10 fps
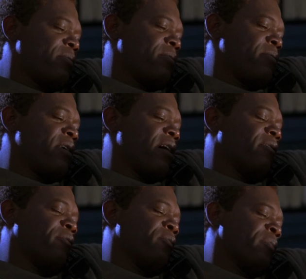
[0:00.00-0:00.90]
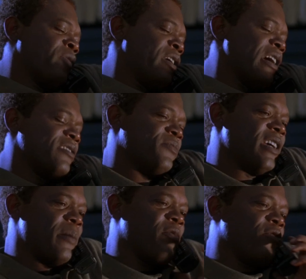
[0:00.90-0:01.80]
Yeah, we got some time
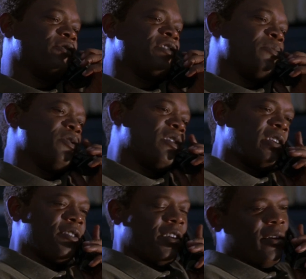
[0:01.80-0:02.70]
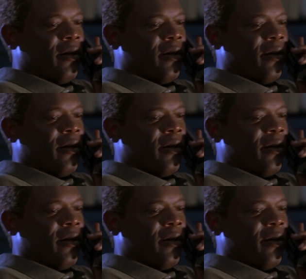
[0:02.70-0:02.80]
before Sabian gets here.